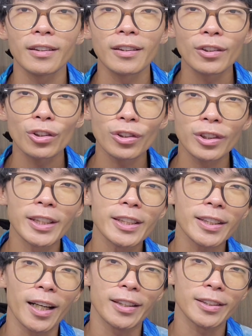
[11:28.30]
So
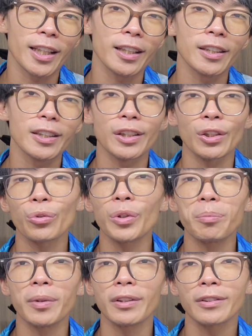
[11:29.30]
these are cycling
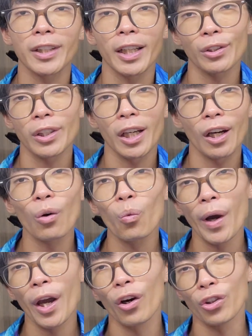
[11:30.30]
equipment that you kind of
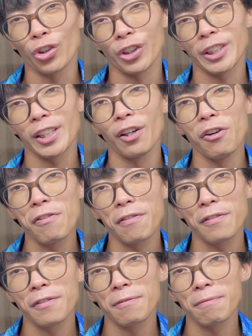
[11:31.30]
wear on yourself.
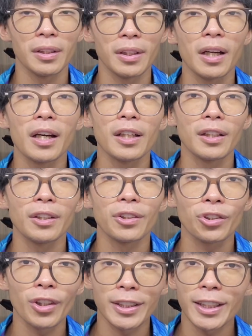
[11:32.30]

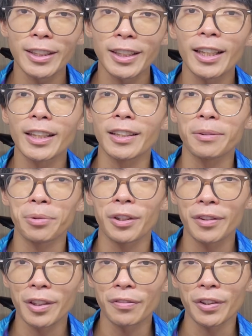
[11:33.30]
So as I said in a
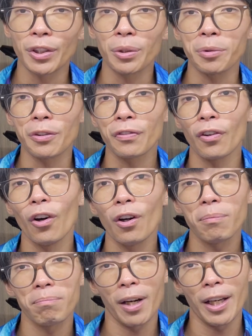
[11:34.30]
previous video
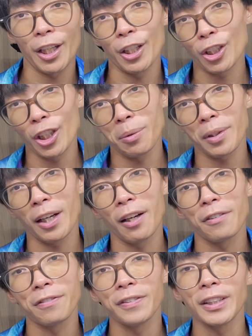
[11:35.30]
before, my head shape kind
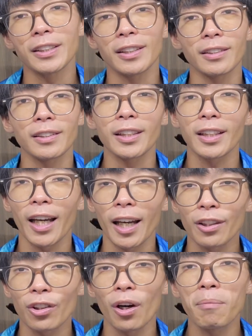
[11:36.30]
of fits a
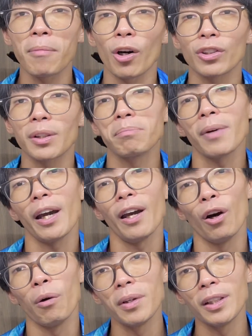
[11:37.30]
Decathlon mountain bike
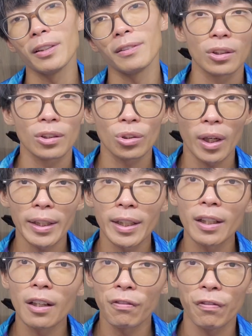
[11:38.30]
helmet, so I
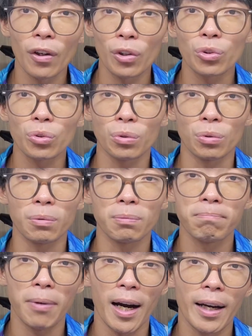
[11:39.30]
can afford to
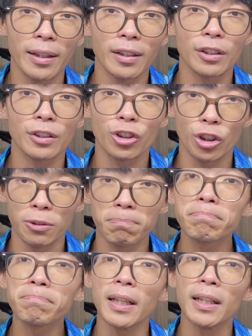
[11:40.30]
buy a
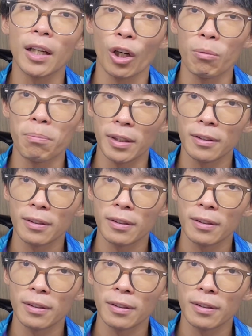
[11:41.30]
cheaper helmet.